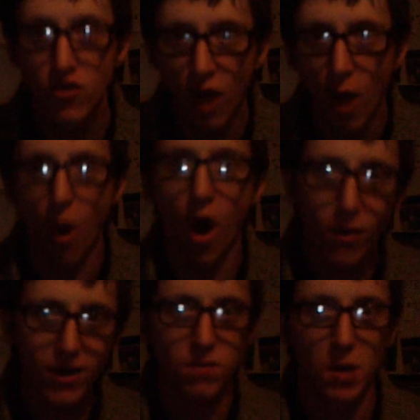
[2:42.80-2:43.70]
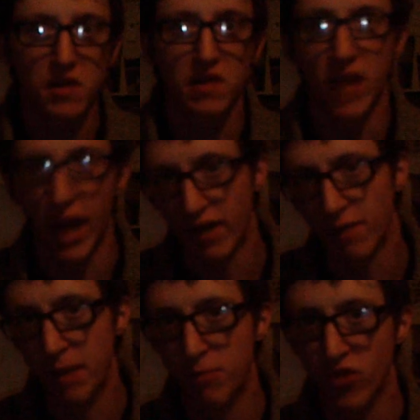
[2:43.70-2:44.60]
So, I went and spoke to this king, and
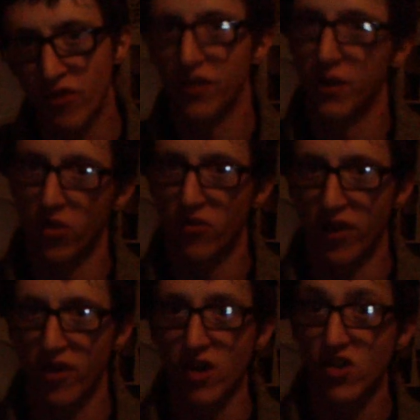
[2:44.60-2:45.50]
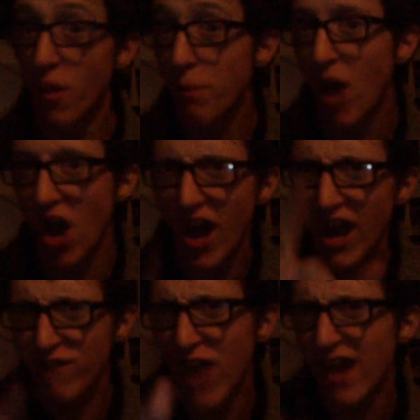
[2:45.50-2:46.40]
the people said that he wasn't very nice. But,
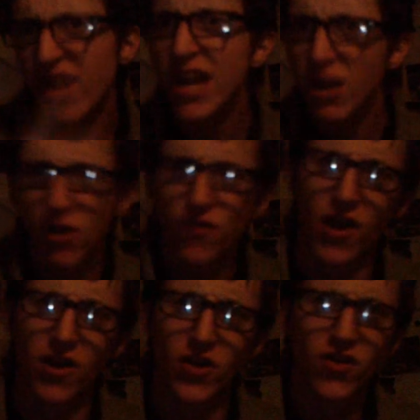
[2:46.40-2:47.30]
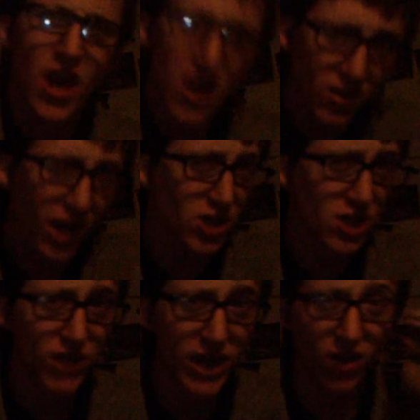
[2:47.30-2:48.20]
in fact, he was very nice. He was
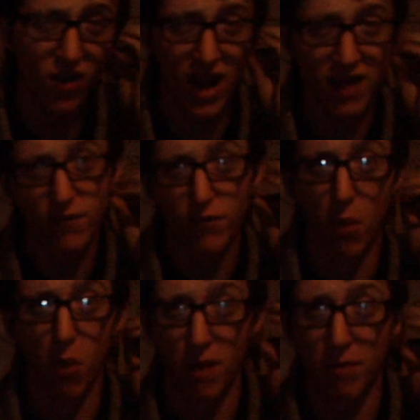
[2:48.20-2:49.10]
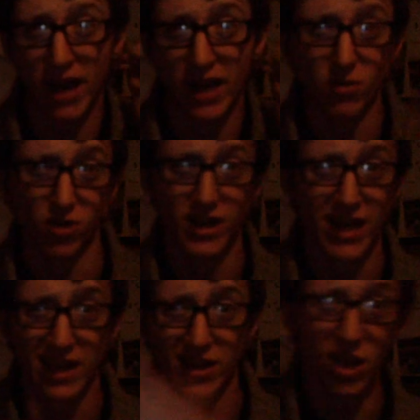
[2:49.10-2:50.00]
actually really nice. I asked him for my wallet back, and he was like,
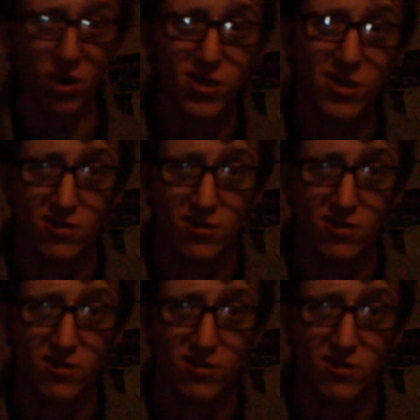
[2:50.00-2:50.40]
yeah, here you go.